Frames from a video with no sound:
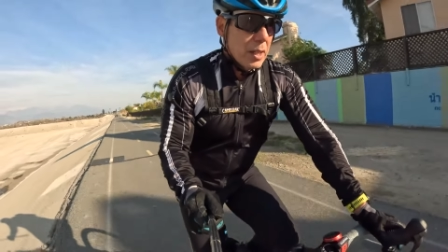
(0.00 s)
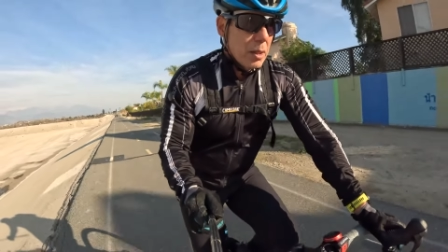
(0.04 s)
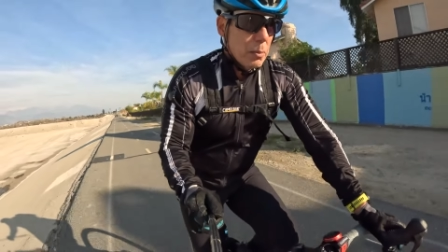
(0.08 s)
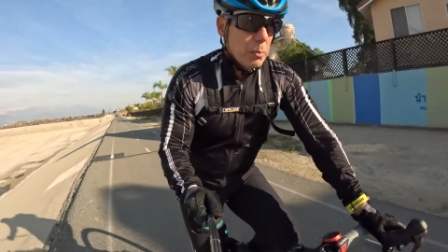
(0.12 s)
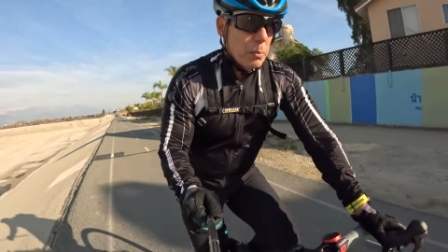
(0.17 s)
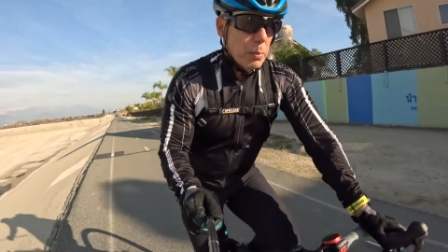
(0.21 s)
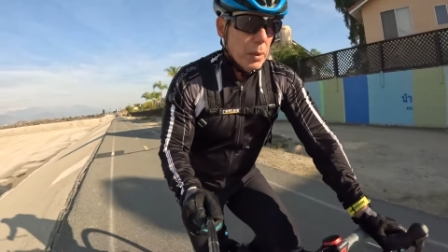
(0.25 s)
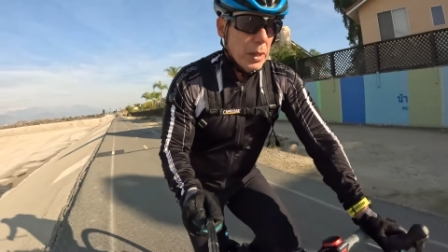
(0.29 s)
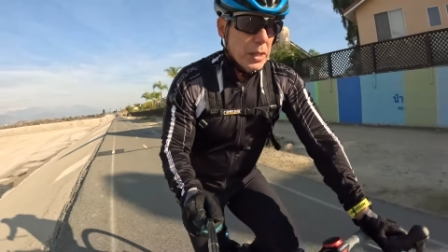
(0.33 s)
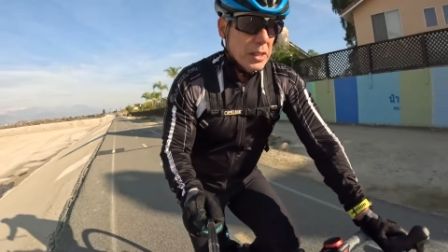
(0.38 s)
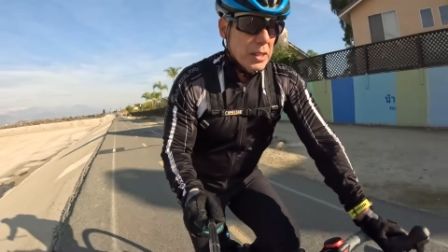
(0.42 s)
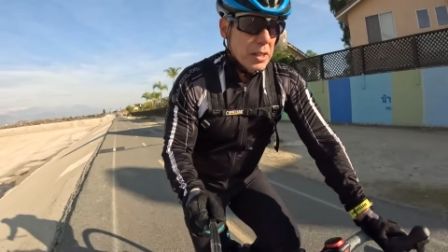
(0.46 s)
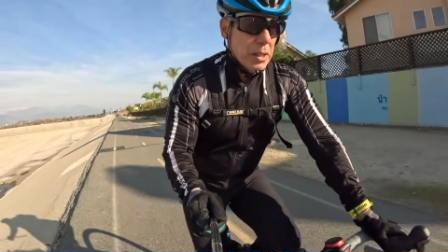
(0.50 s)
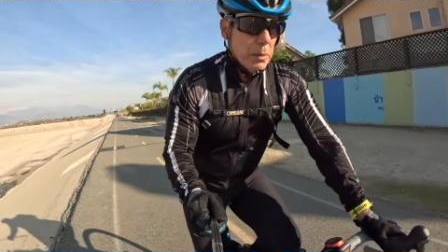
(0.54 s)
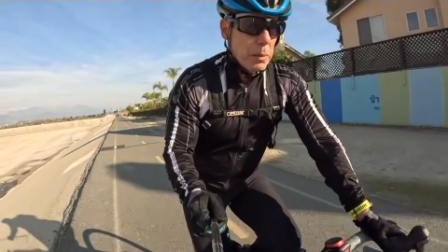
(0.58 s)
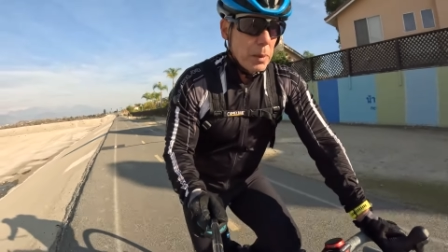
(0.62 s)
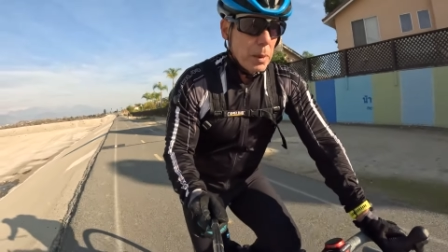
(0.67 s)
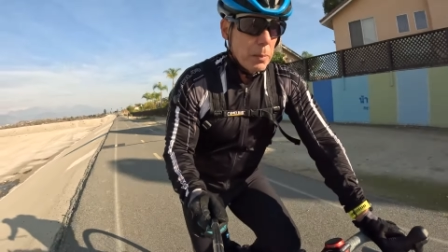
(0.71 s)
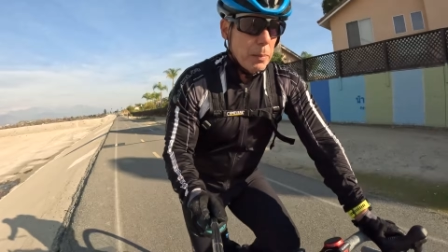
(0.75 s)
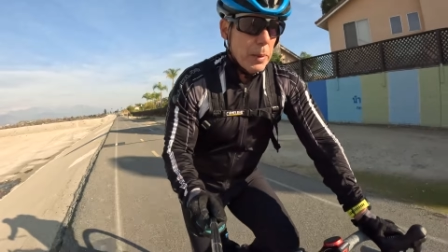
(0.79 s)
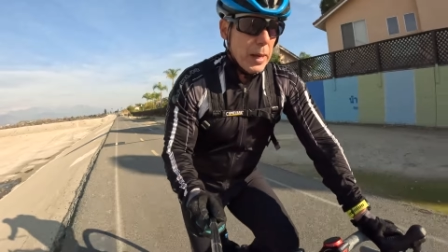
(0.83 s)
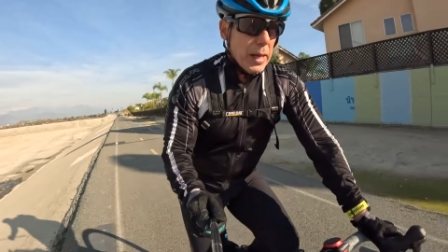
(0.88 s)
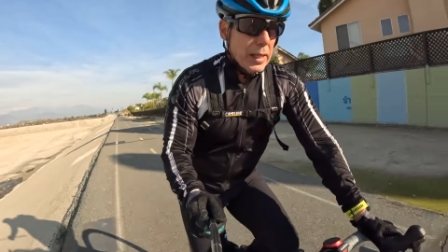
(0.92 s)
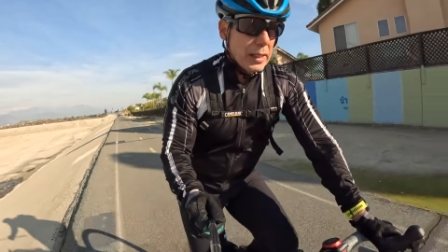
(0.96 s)
but to be
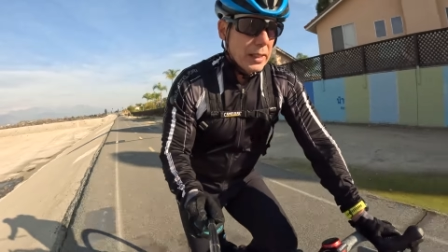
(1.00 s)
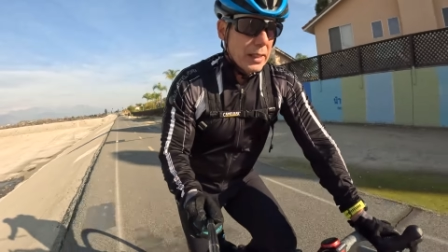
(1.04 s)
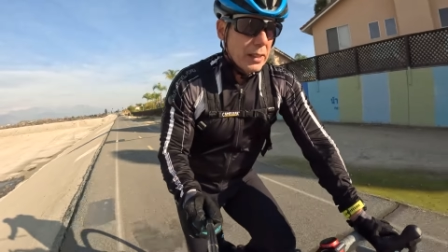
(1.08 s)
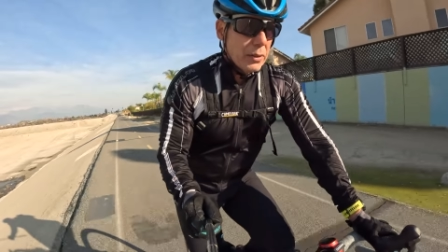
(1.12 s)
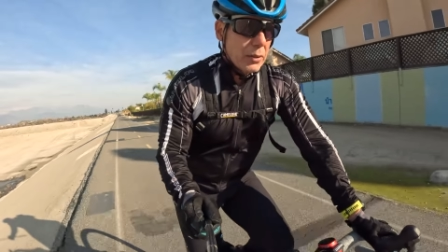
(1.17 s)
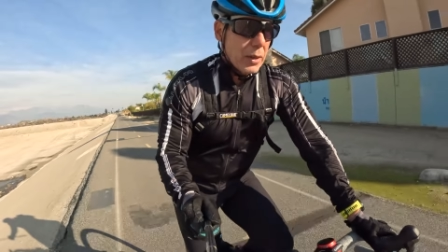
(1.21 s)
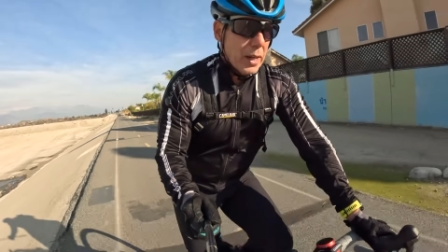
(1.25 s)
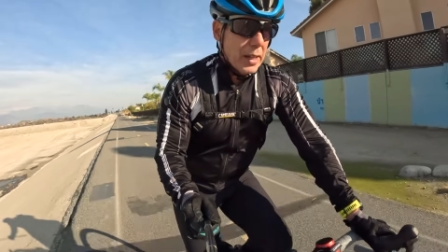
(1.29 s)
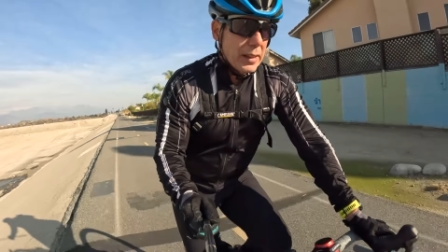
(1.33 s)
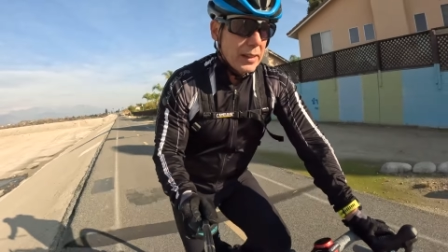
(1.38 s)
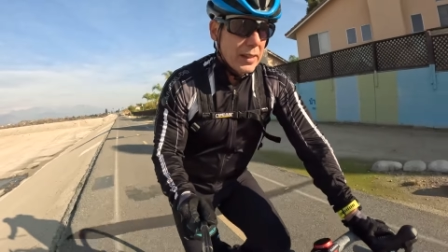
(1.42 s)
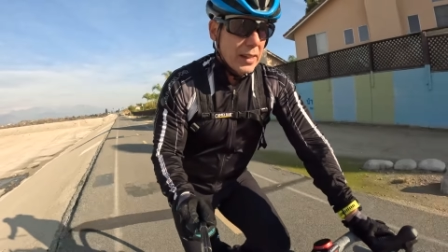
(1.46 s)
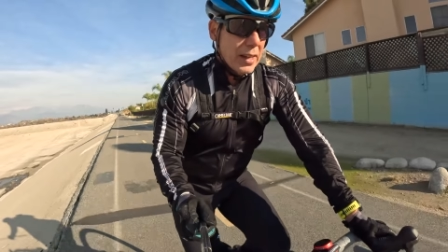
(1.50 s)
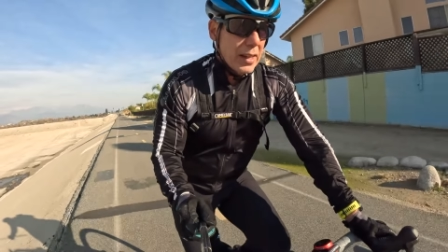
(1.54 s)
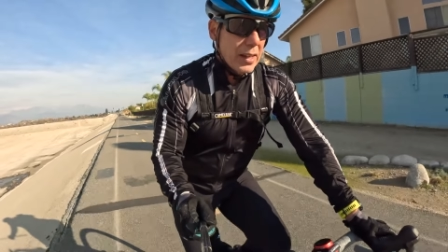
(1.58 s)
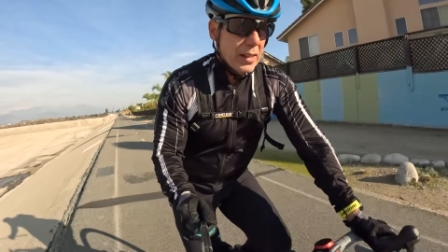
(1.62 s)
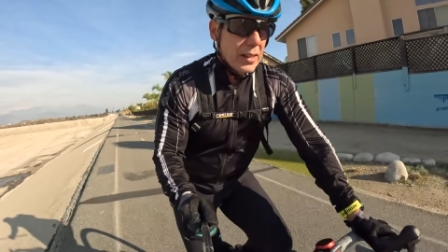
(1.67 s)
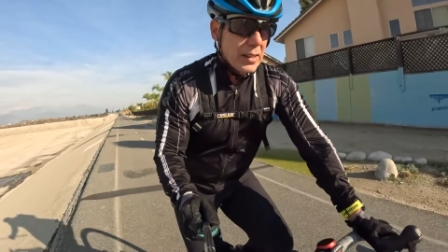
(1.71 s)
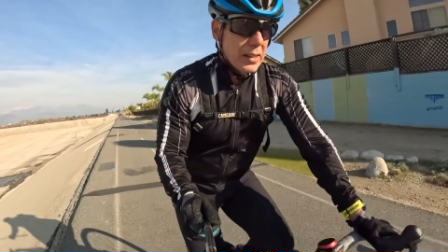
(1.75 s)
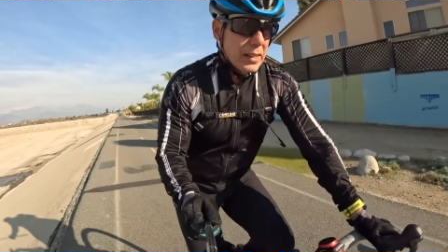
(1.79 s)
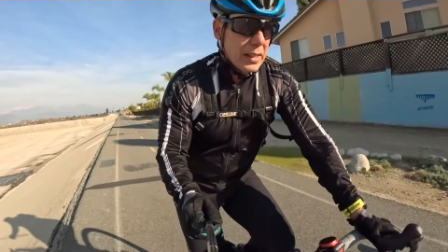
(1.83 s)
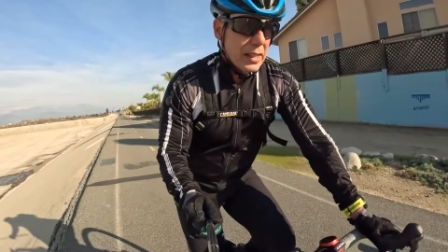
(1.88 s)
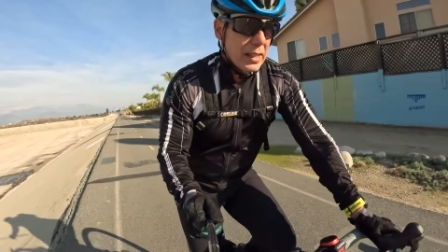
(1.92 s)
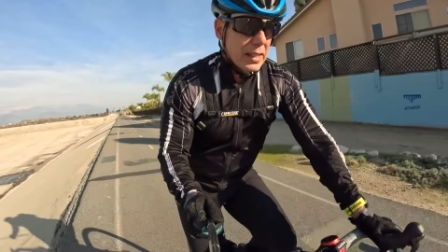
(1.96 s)
pedaling right there,
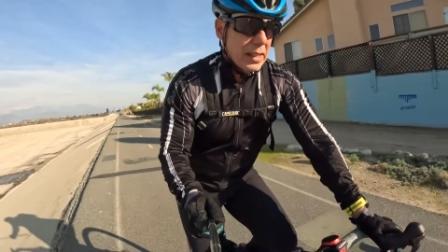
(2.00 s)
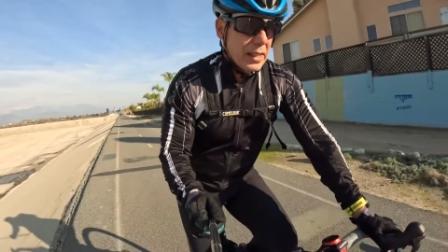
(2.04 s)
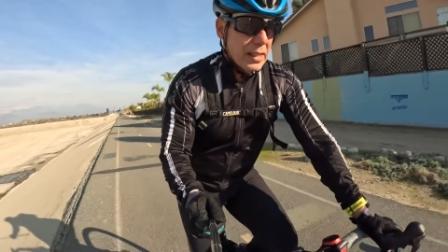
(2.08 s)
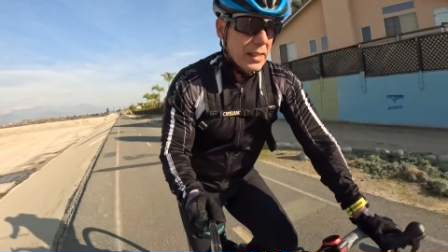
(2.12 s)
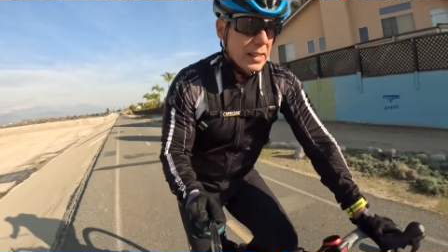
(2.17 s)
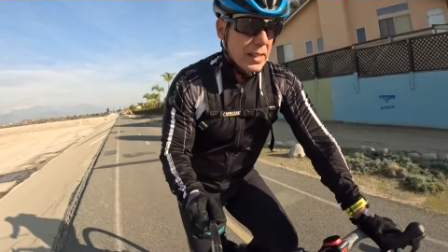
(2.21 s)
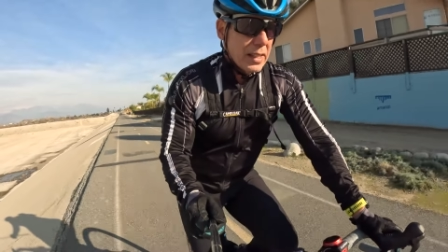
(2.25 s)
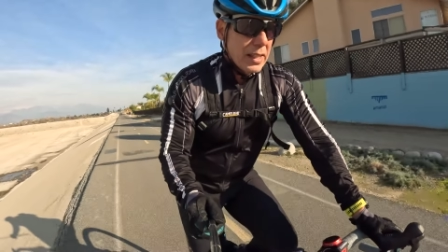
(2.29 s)
and then it,